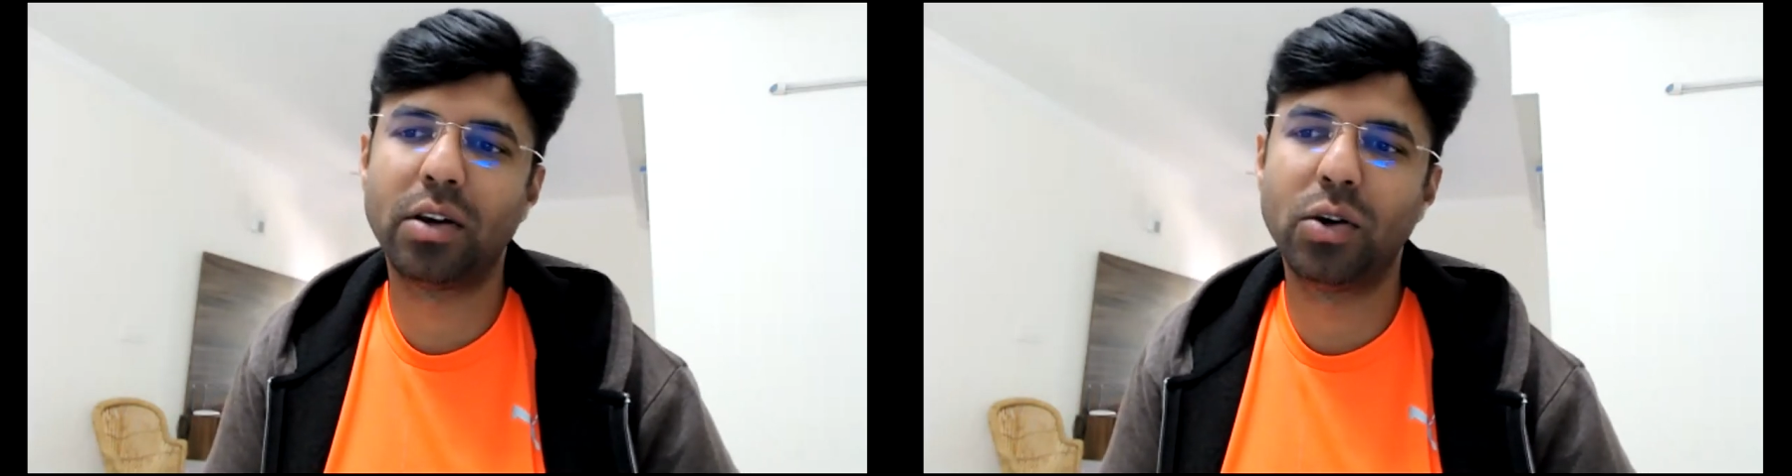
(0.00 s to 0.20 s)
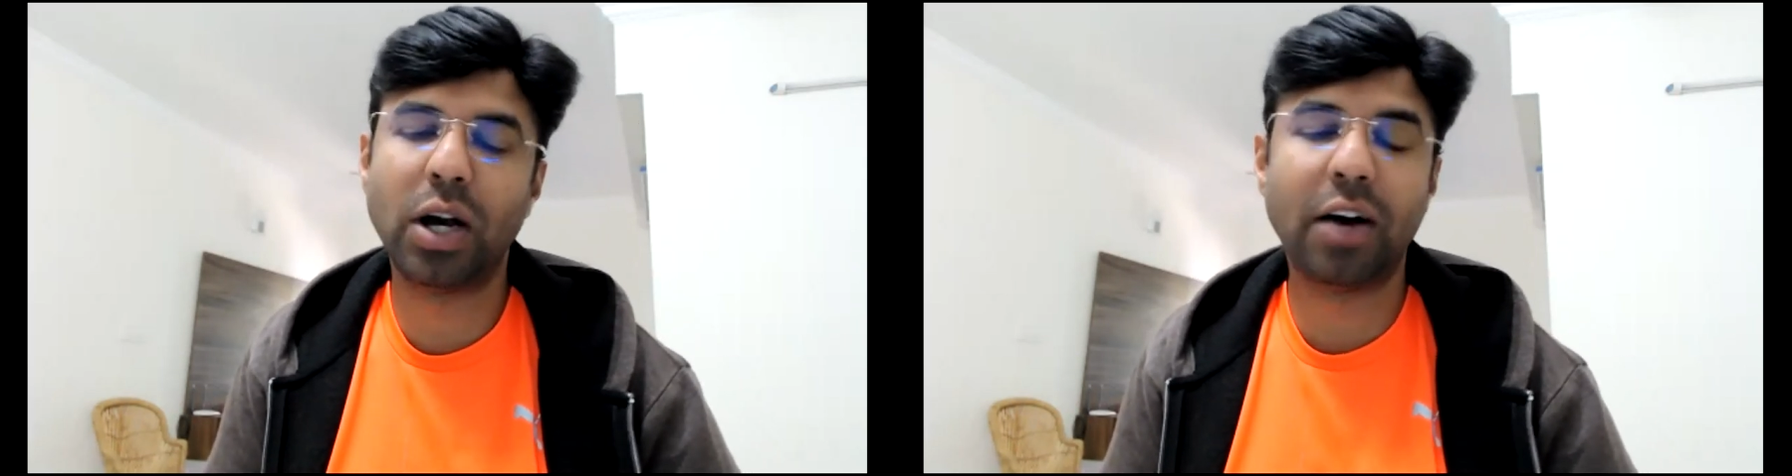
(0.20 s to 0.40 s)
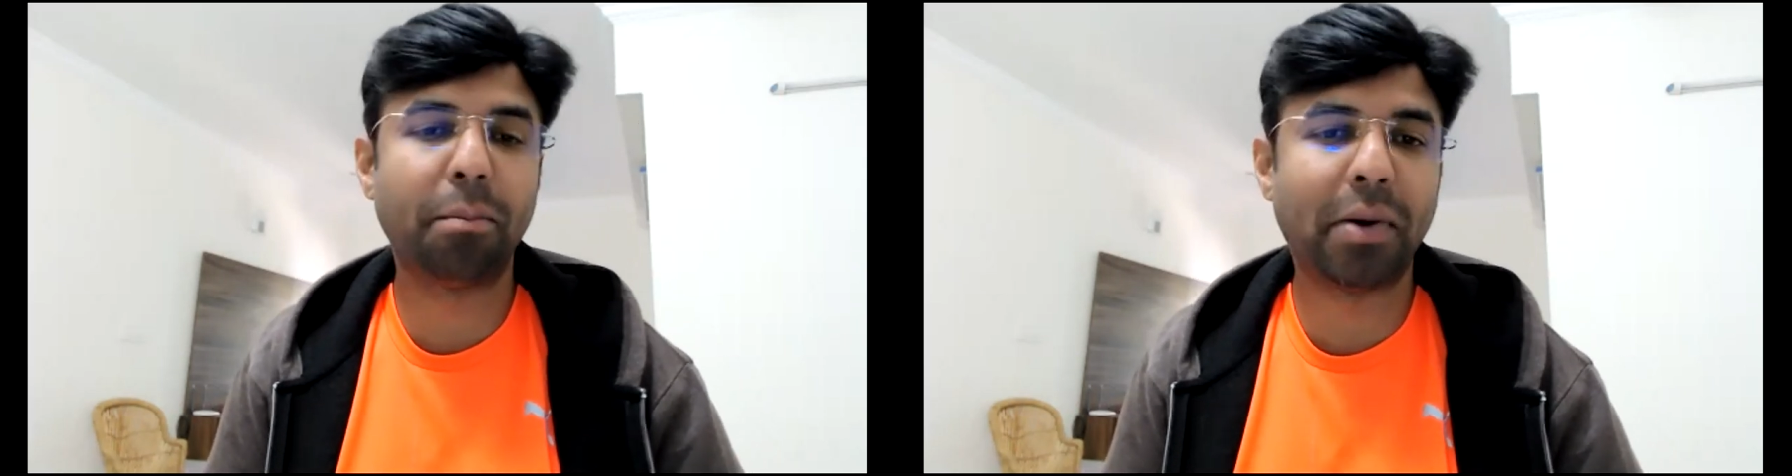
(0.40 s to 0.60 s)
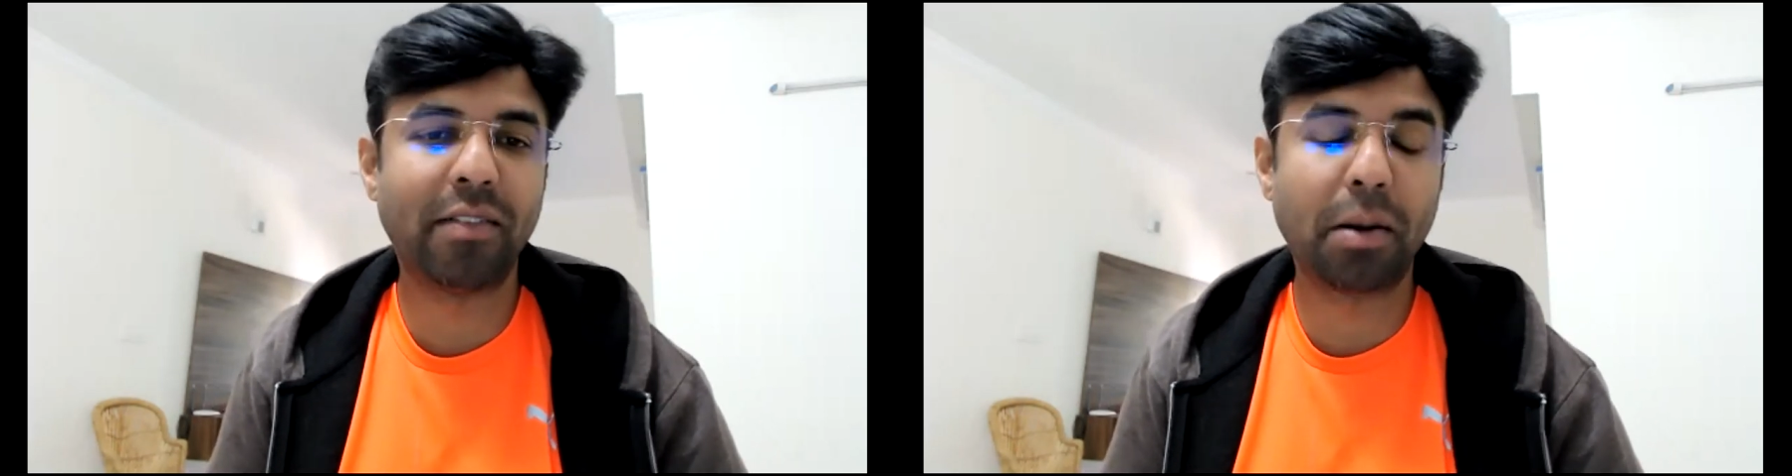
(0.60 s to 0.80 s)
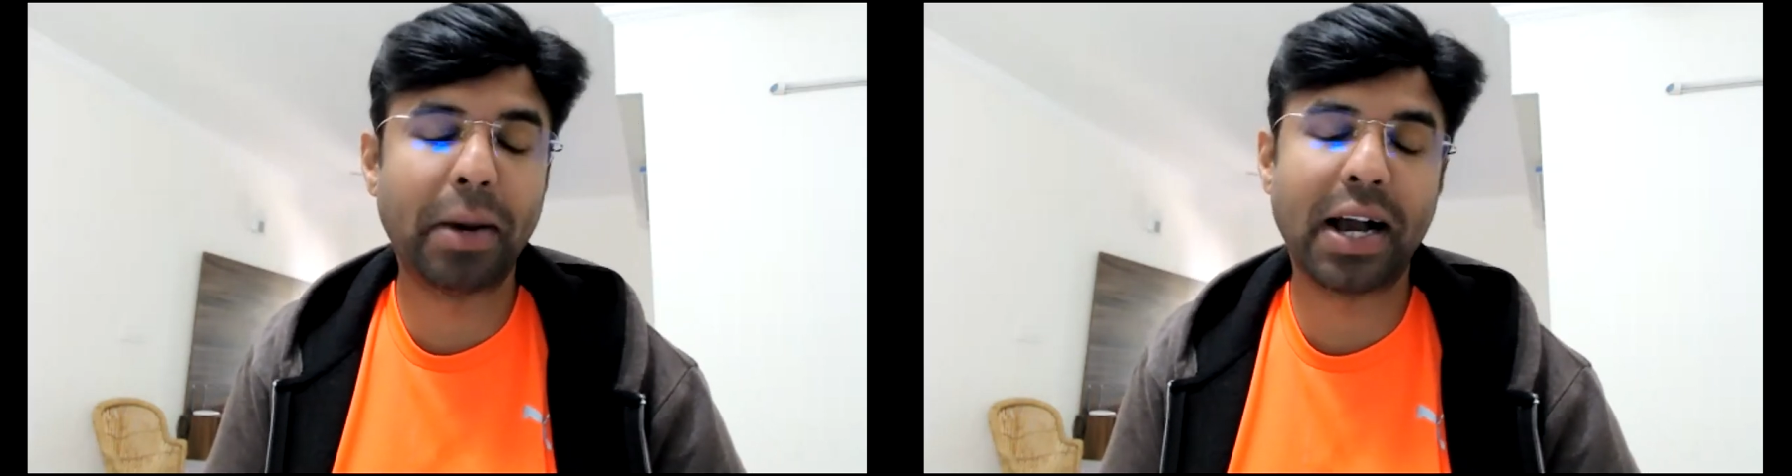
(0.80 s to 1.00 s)
you have a
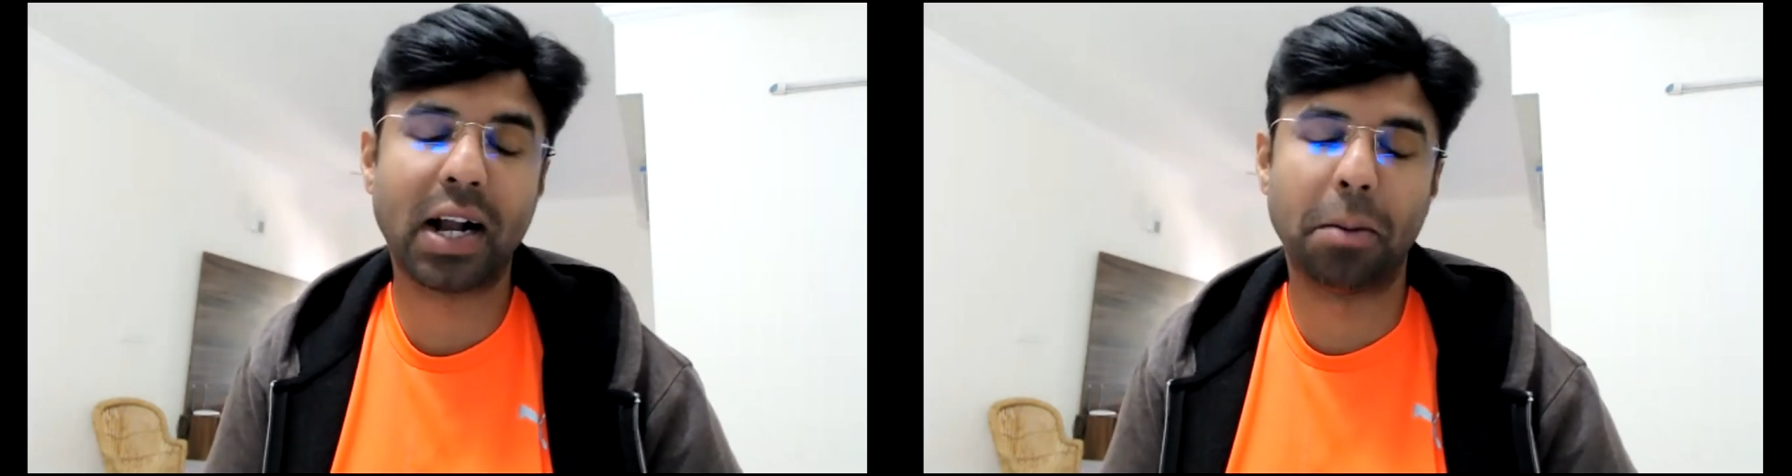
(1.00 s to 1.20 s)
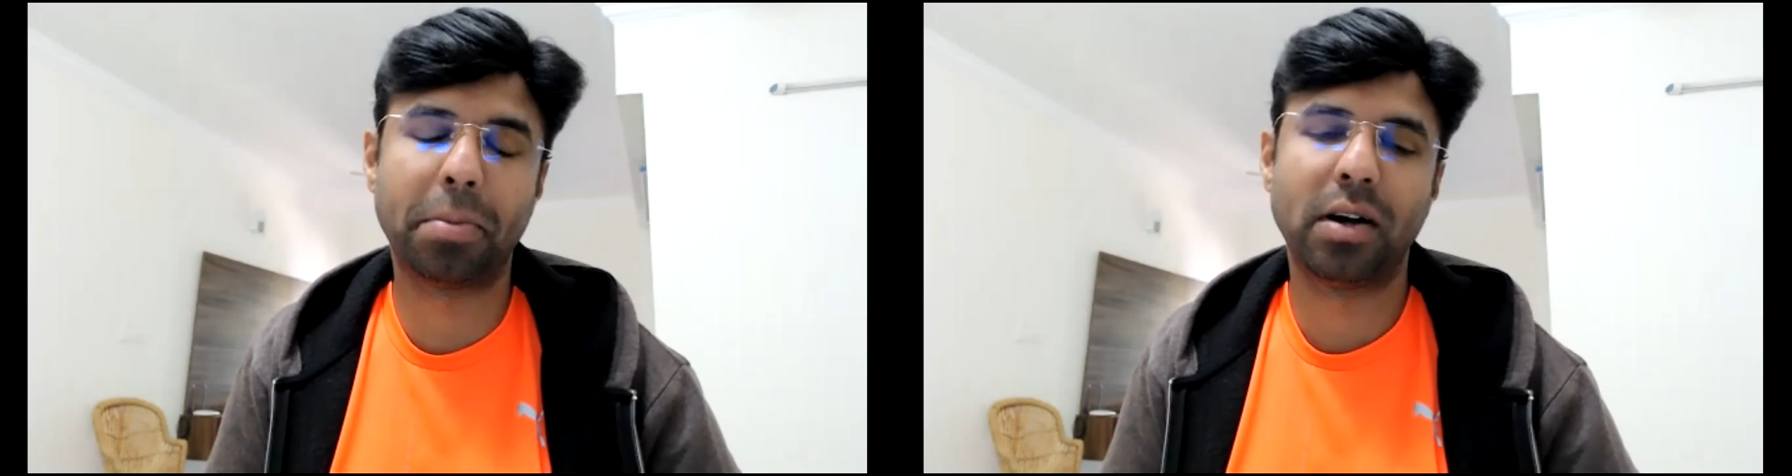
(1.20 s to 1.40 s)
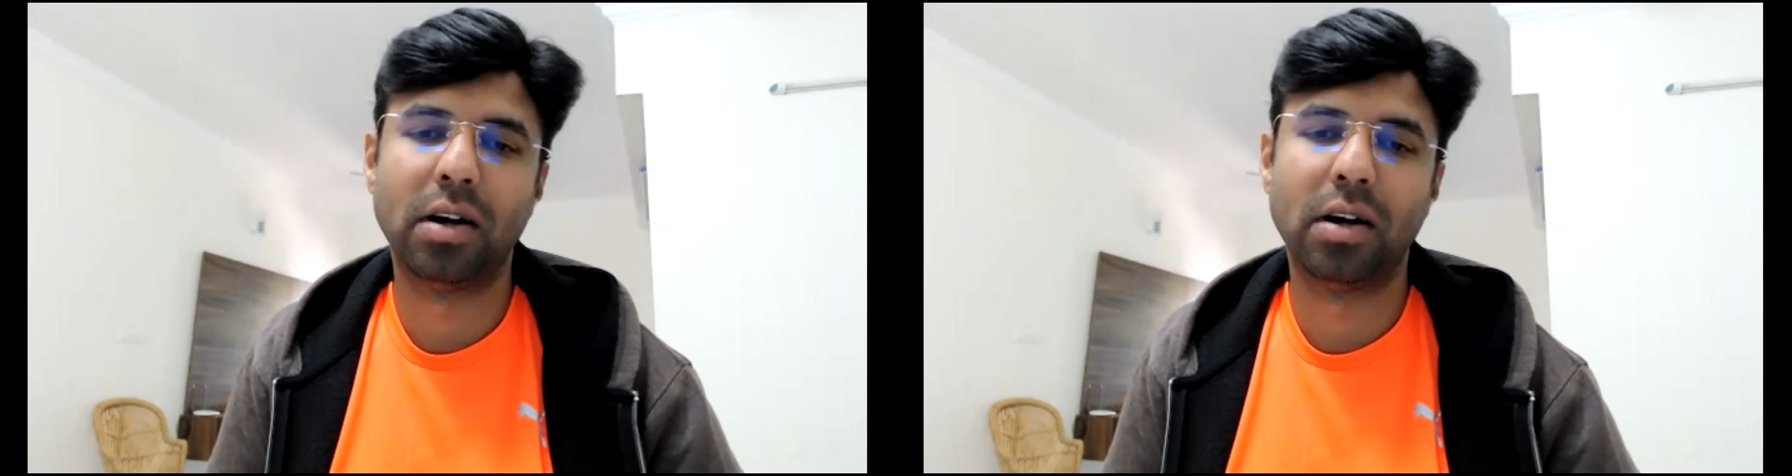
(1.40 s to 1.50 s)
power backup